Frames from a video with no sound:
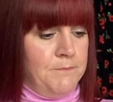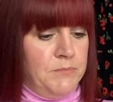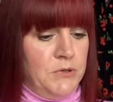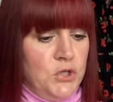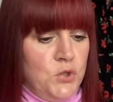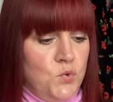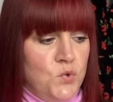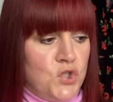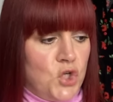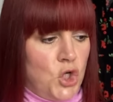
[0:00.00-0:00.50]

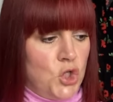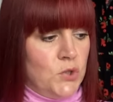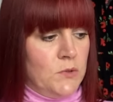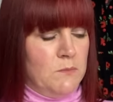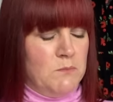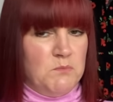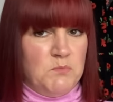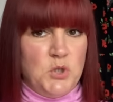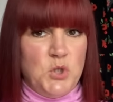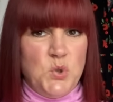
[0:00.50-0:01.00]

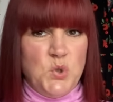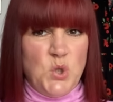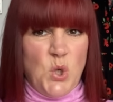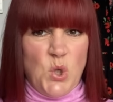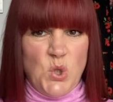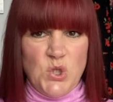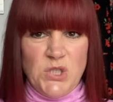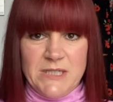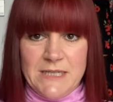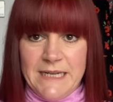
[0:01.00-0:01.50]

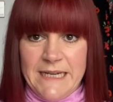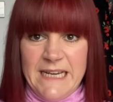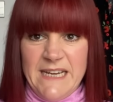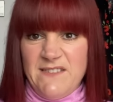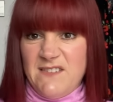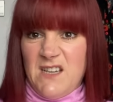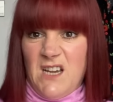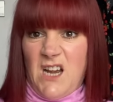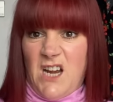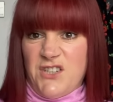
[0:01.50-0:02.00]
blouson
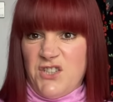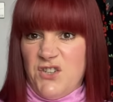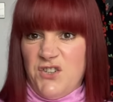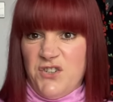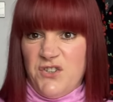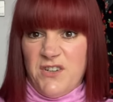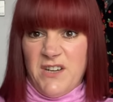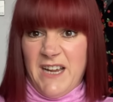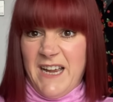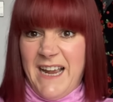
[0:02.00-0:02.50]
sleeves. I don't
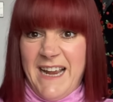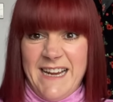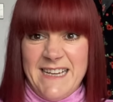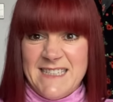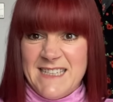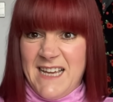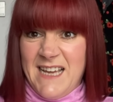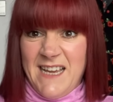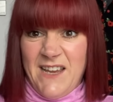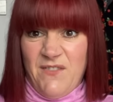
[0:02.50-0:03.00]
know. Is
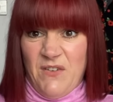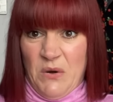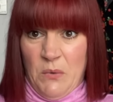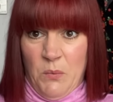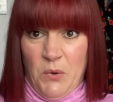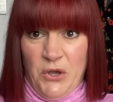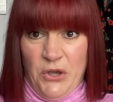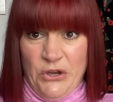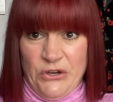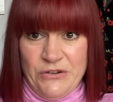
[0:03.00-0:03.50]
that even a
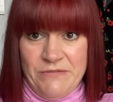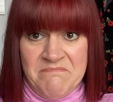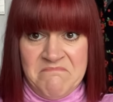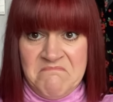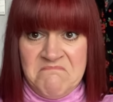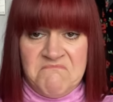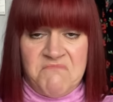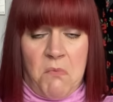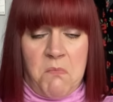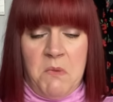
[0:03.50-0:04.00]
word?
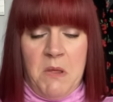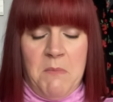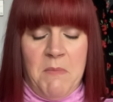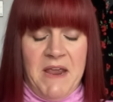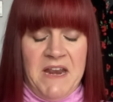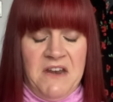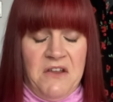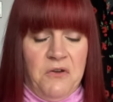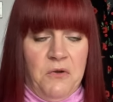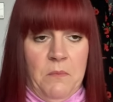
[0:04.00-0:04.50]
Probably
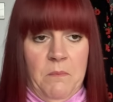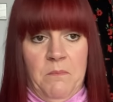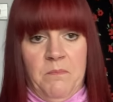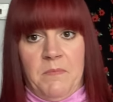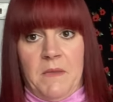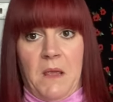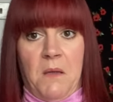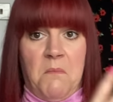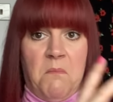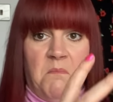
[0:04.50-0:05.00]
made it up.
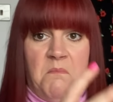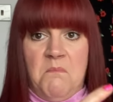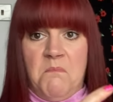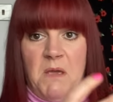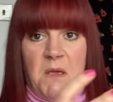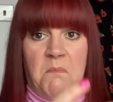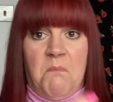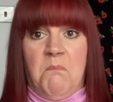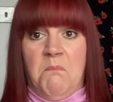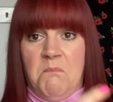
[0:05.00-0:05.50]

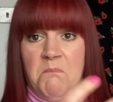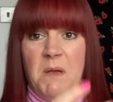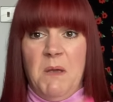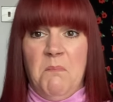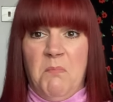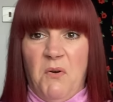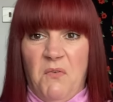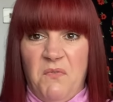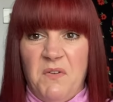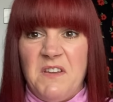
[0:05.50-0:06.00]
Big
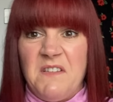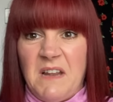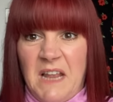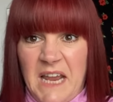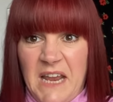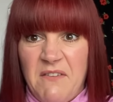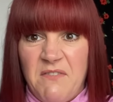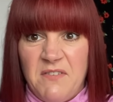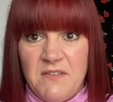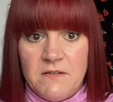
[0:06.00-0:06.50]
puffy
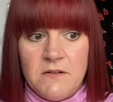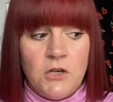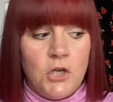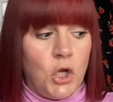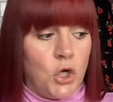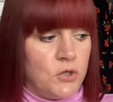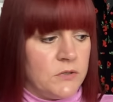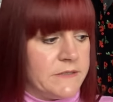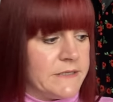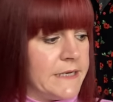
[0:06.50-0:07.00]
sleeves,
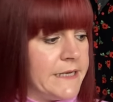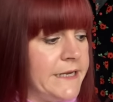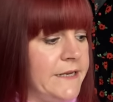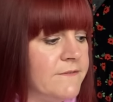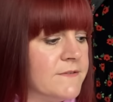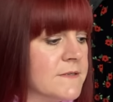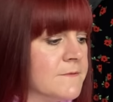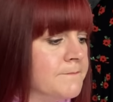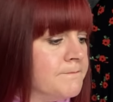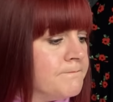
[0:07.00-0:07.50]
long
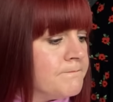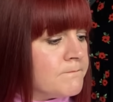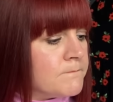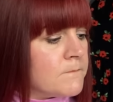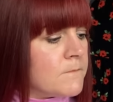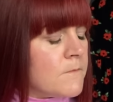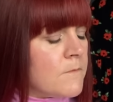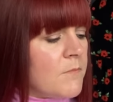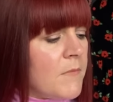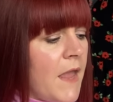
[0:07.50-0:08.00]
sleeves.
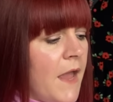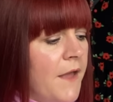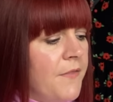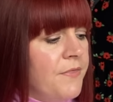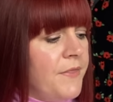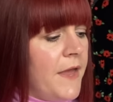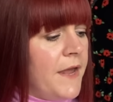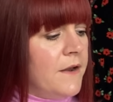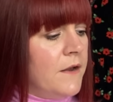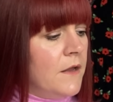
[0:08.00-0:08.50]
And
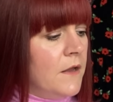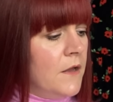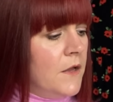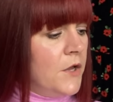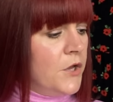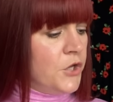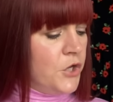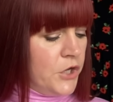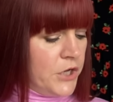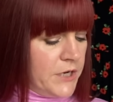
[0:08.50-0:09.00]
then
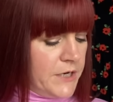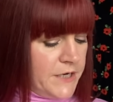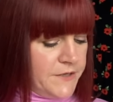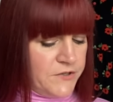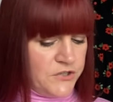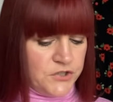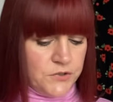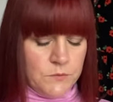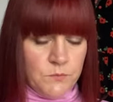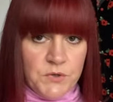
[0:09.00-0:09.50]
you can either
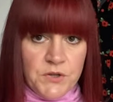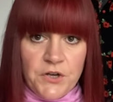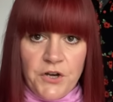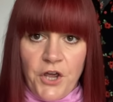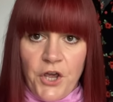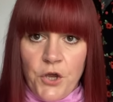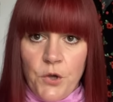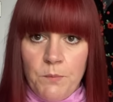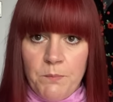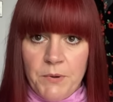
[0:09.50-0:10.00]
do it with an
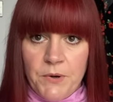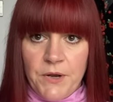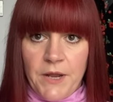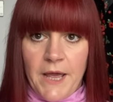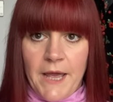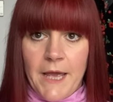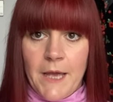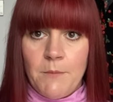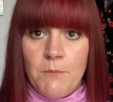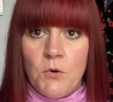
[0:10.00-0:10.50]
open
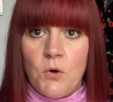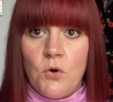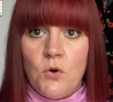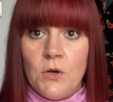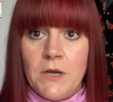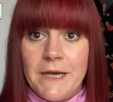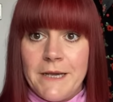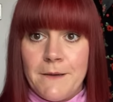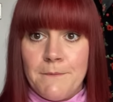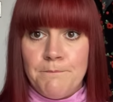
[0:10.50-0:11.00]
hem or
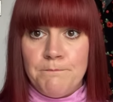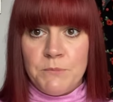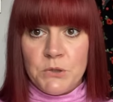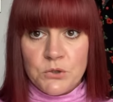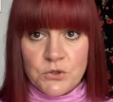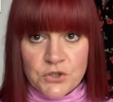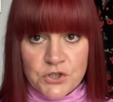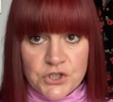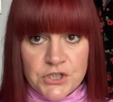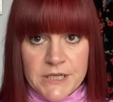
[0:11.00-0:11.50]
like a
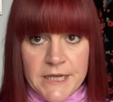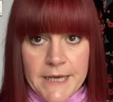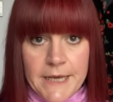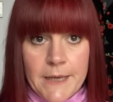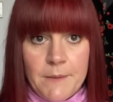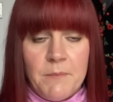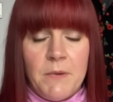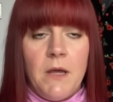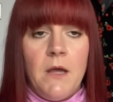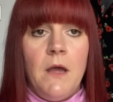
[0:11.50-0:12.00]
bunched
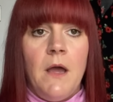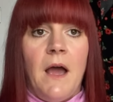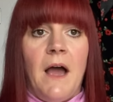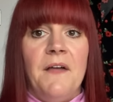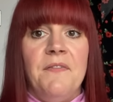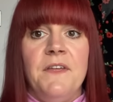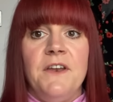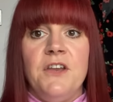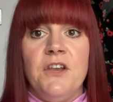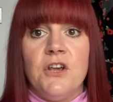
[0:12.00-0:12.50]
hem.
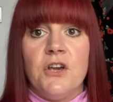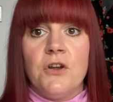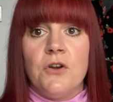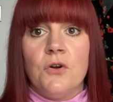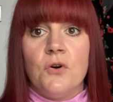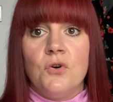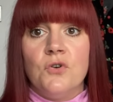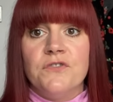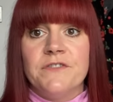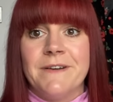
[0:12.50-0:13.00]
And then you can
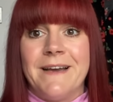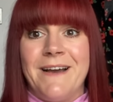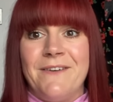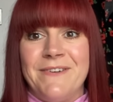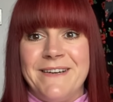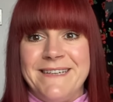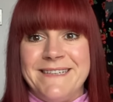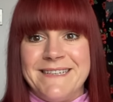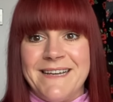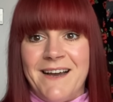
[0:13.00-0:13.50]
also have
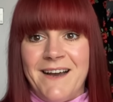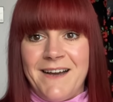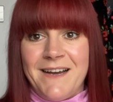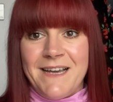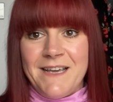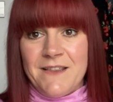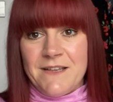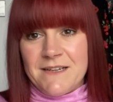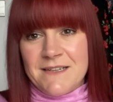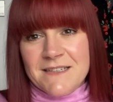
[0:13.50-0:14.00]
a
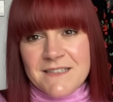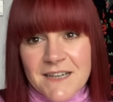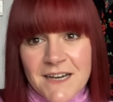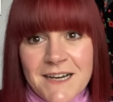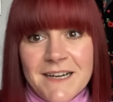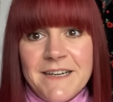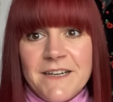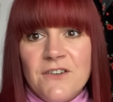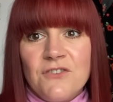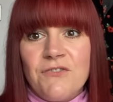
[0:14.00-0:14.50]
tie that
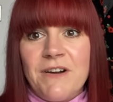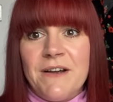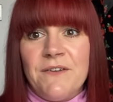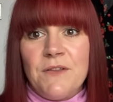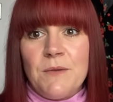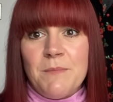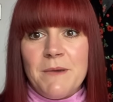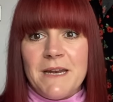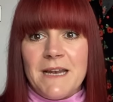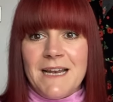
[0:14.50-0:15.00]
ties around
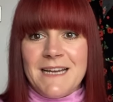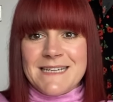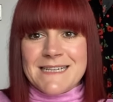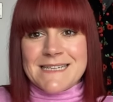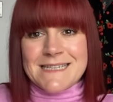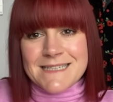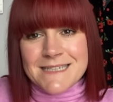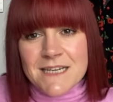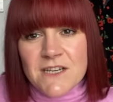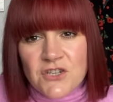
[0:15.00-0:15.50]
the middle and
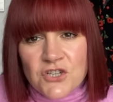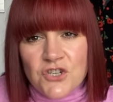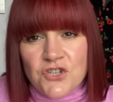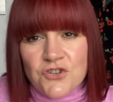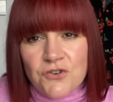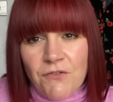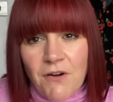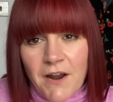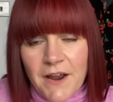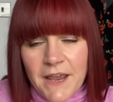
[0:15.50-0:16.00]
cinches
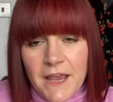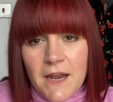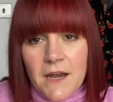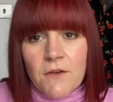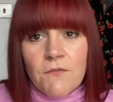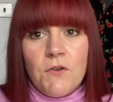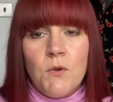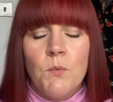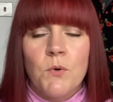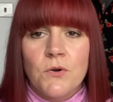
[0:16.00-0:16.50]
your right in
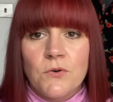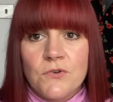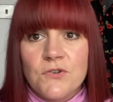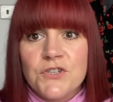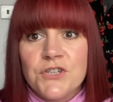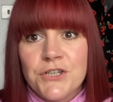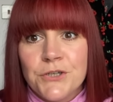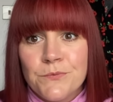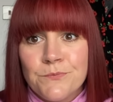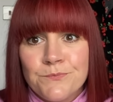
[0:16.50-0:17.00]
if you want
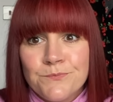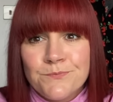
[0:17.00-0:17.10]
to.